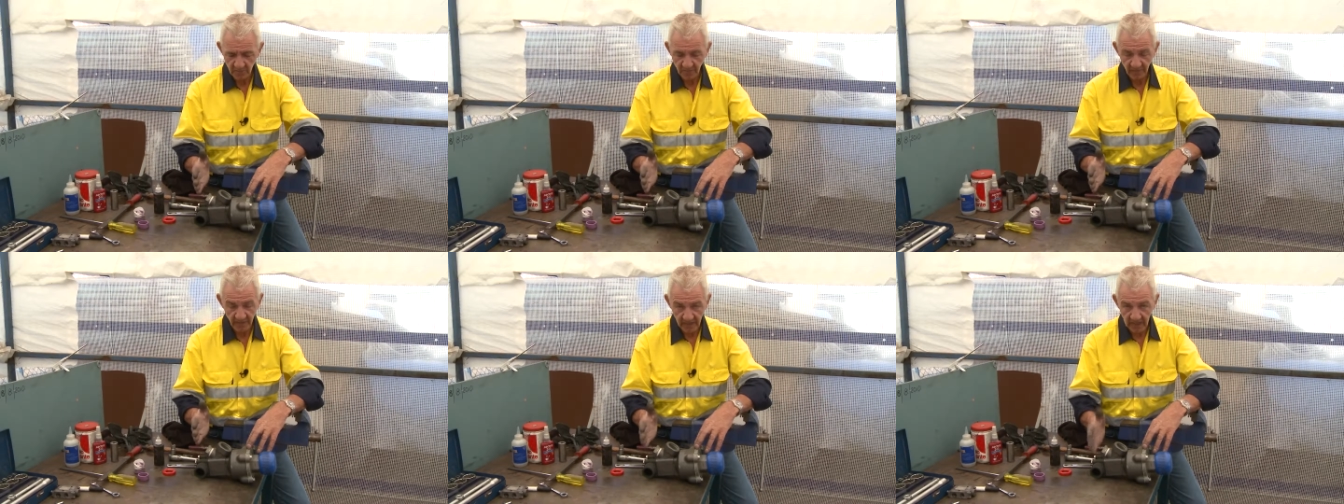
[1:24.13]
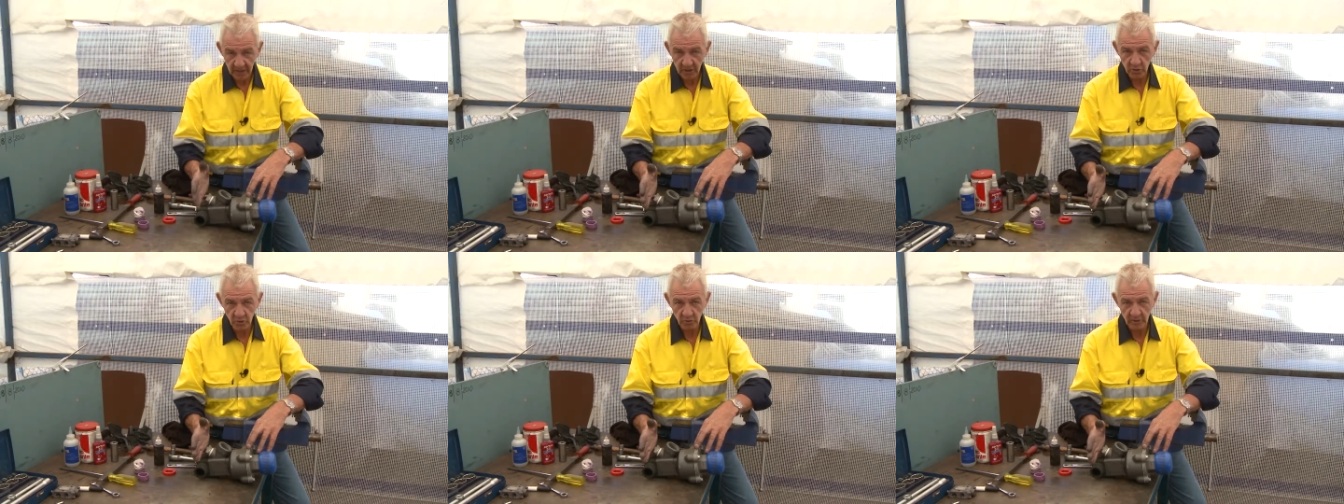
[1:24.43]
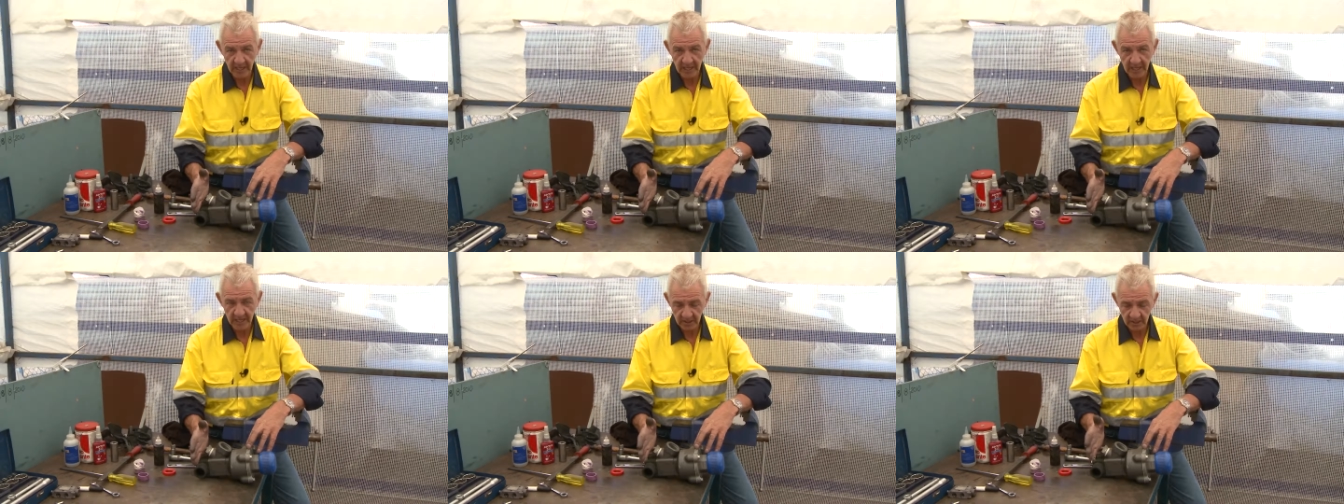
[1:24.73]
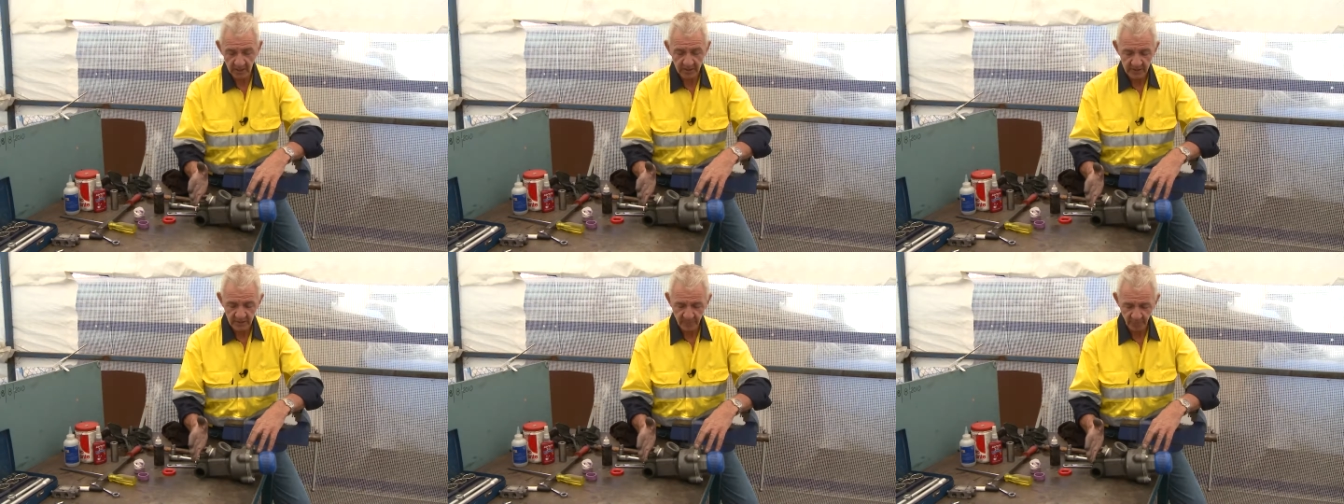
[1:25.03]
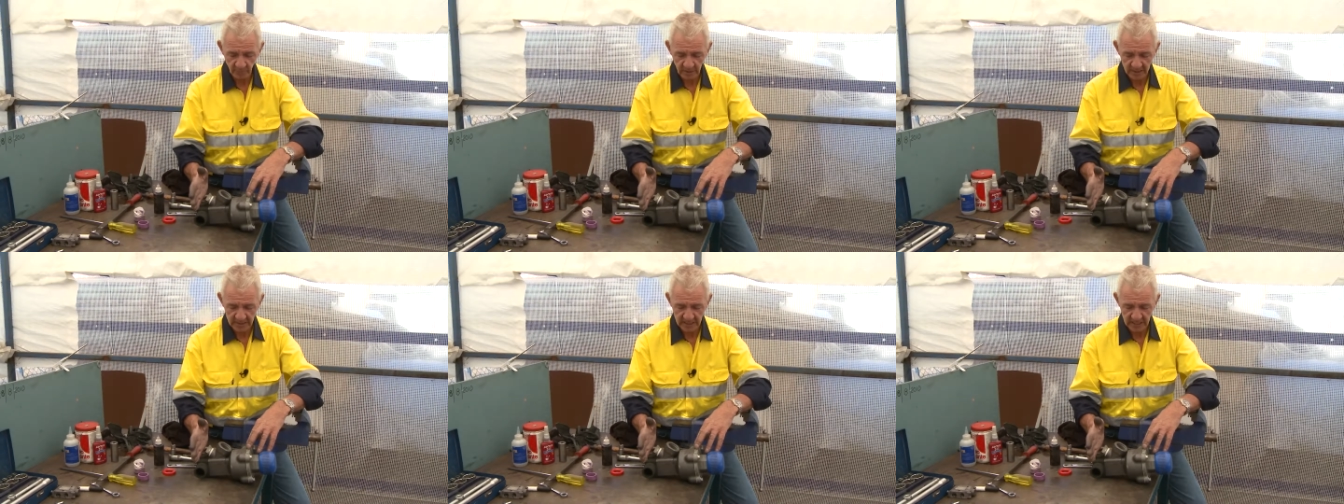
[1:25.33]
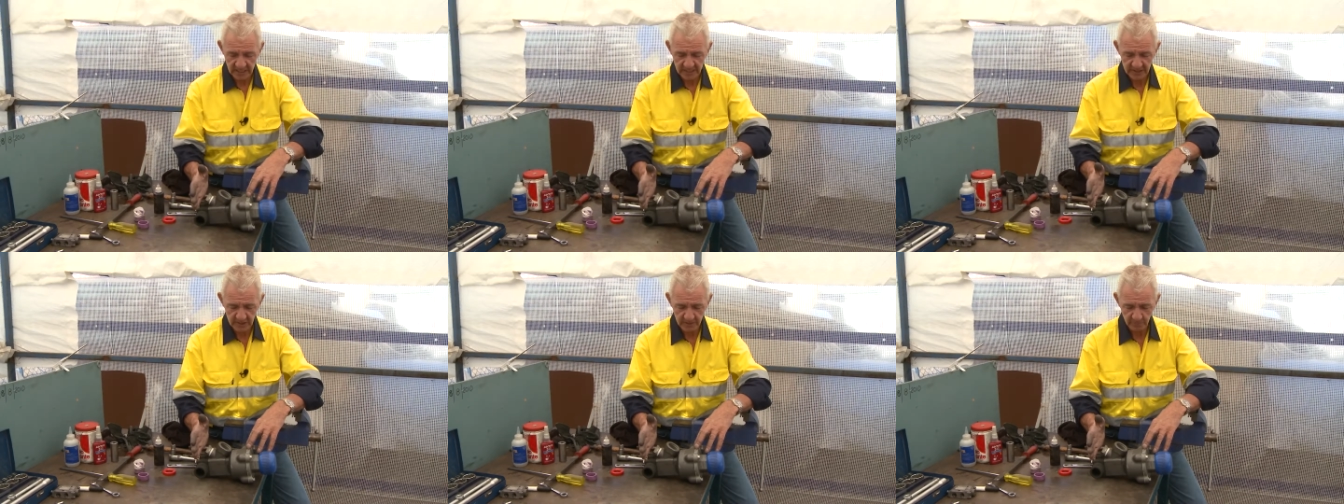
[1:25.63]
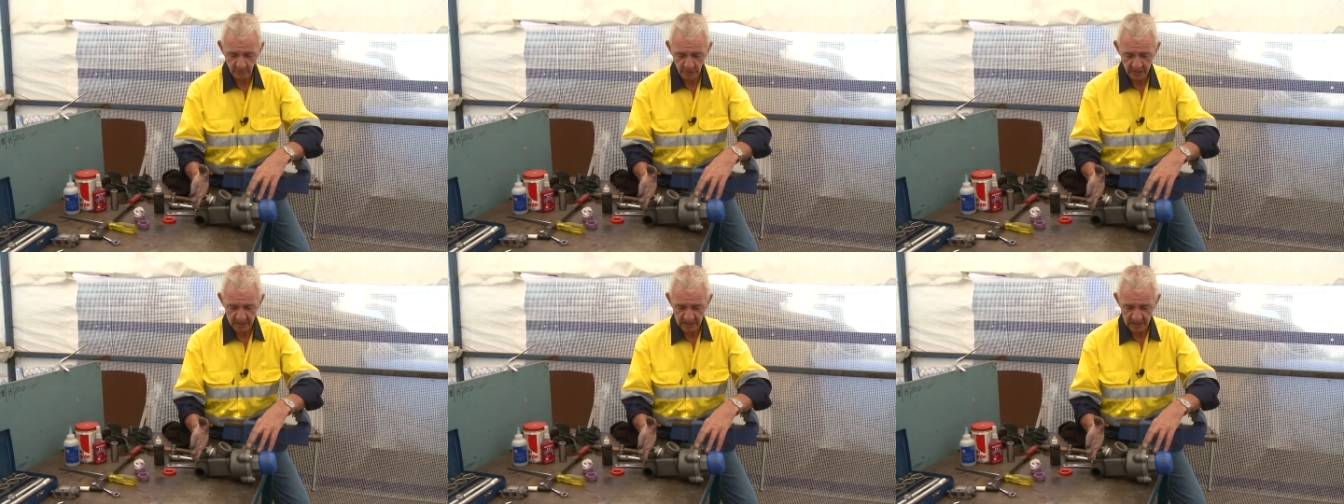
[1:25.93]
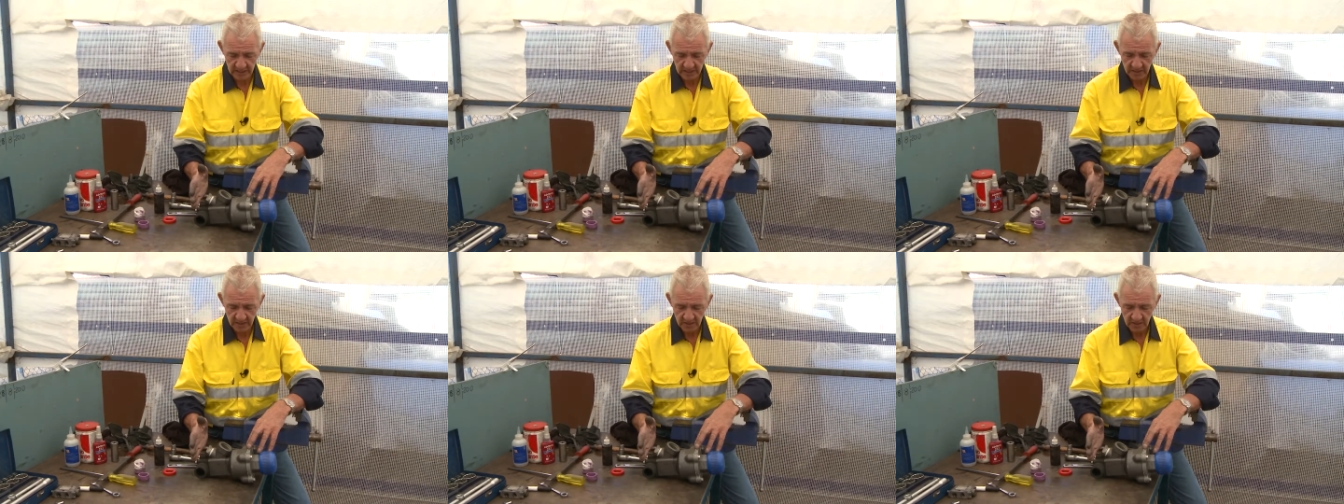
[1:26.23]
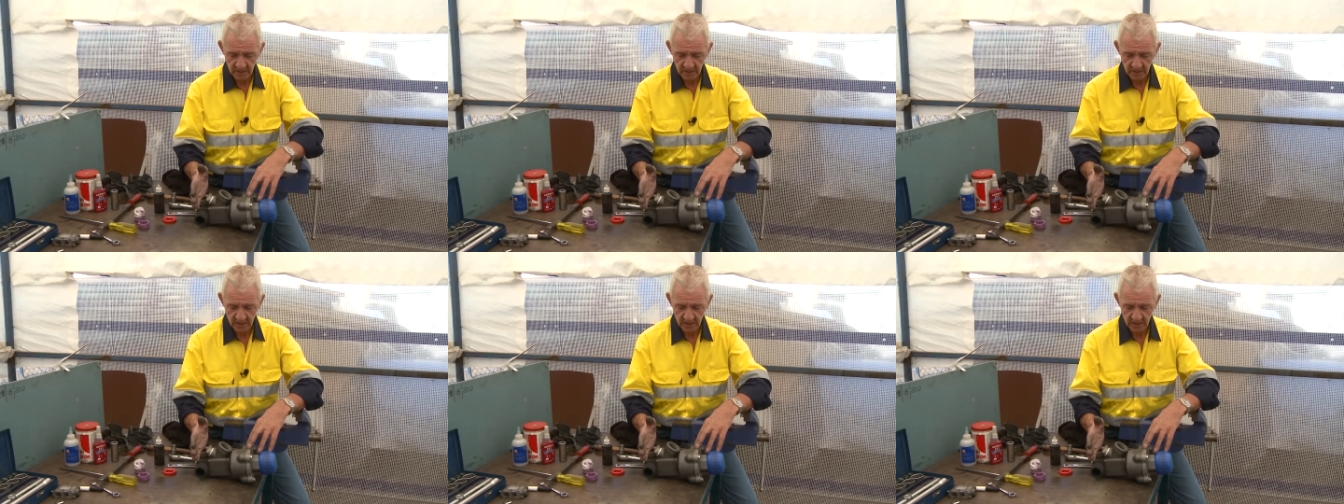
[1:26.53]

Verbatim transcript: then you'll get differentiation of pressure